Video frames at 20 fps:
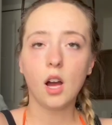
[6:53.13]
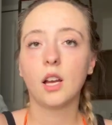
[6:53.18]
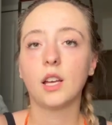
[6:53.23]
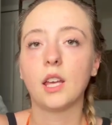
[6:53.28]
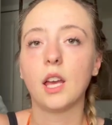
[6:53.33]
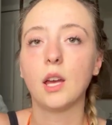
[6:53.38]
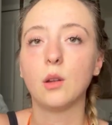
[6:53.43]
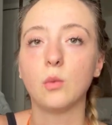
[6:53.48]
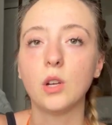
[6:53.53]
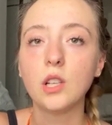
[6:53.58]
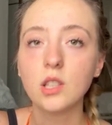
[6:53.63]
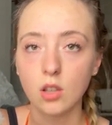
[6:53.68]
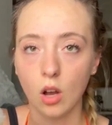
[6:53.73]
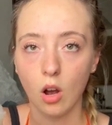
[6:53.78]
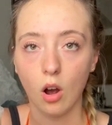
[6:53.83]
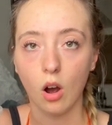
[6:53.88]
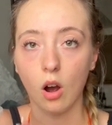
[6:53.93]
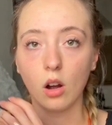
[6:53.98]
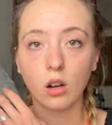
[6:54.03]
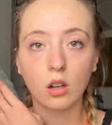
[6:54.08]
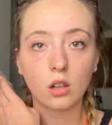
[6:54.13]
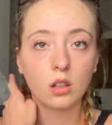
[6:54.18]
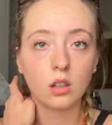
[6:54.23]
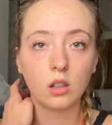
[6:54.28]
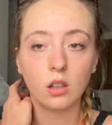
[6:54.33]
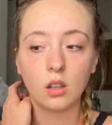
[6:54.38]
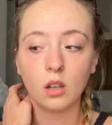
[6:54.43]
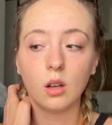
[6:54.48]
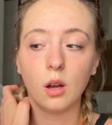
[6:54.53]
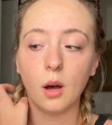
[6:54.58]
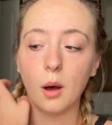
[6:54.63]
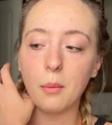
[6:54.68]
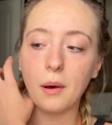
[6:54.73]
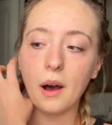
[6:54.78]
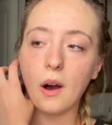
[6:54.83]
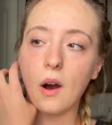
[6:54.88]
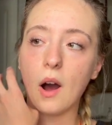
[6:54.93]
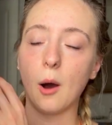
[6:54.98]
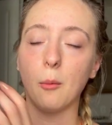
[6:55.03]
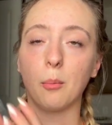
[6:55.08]
Can we talk
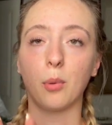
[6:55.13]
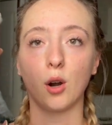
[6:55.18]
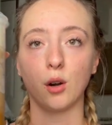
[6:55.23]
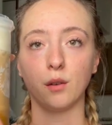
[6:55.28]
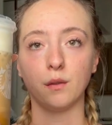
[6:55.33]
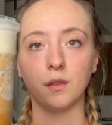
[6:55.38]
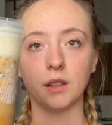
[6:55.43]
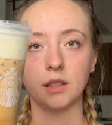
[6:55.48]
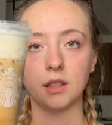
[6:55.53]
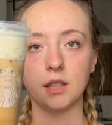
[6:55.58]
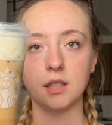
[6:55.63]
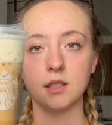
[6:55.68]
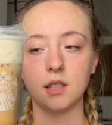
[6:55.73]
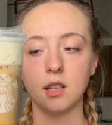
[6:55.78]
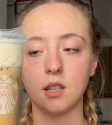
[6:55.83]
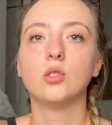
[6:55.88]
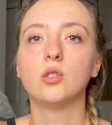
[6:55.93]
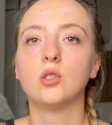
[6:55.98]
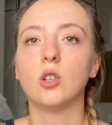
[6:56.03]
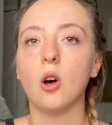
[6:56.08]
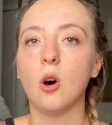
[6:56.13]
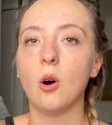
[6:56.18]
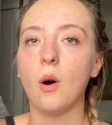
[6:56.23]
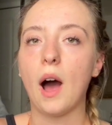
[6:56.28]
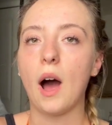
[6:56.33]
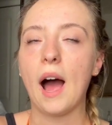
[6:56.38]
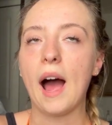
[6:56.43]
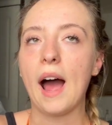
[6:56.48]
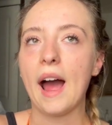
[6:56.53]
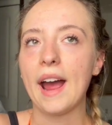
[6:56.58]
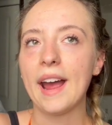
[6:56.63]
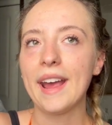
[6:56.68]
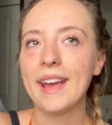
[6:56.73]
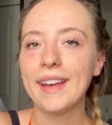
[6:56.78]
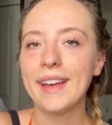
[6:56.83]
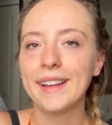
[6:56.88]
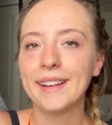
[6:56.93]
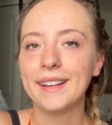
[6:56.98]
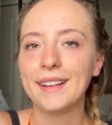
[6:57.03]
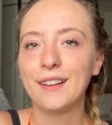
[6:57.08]
about how perfect this is? So
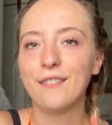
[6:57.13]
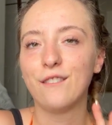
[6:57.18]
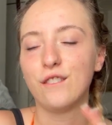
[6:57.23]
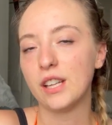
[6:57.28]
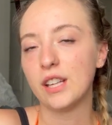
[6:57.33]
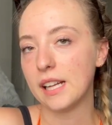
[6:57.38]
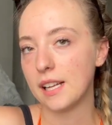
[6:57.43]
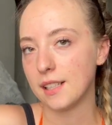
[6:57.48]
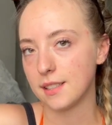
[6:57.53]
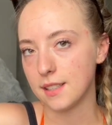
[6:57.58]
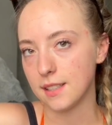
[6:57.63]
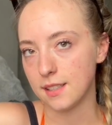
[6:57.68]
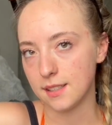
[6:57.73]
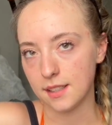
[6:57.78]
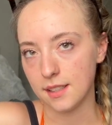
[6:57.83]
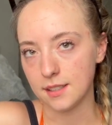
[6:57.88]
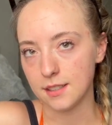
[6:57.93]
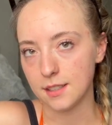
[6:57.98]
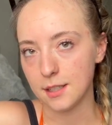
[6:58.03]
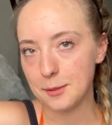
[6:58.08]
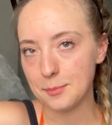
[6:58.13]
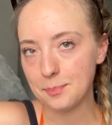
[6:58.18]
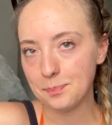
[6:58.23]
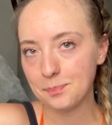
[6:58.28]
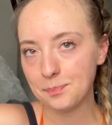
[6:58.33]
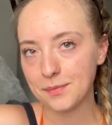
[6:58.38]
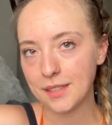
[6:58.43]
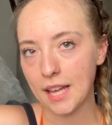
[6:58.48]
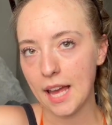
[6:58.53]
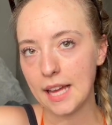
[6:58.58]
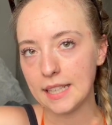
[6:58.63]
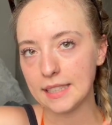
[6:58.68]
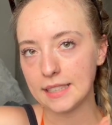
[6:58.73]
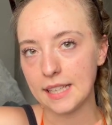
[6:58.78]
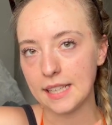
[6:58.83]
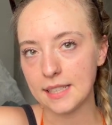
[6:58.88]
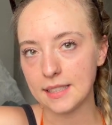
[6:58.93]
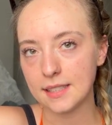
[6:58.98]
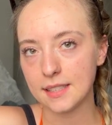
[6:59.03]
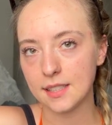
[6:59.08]
I finesse the system and
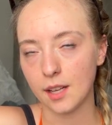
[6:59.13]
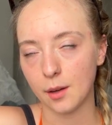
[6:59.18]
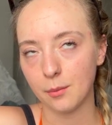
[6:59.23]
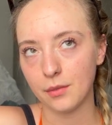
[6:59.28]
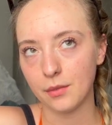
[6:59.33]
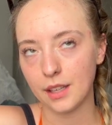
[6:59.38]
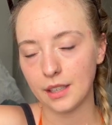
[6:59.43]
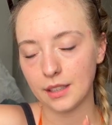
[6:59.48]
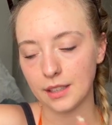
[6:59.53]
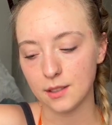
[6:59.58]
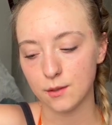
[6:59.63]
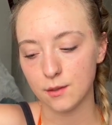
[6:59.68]
get something that's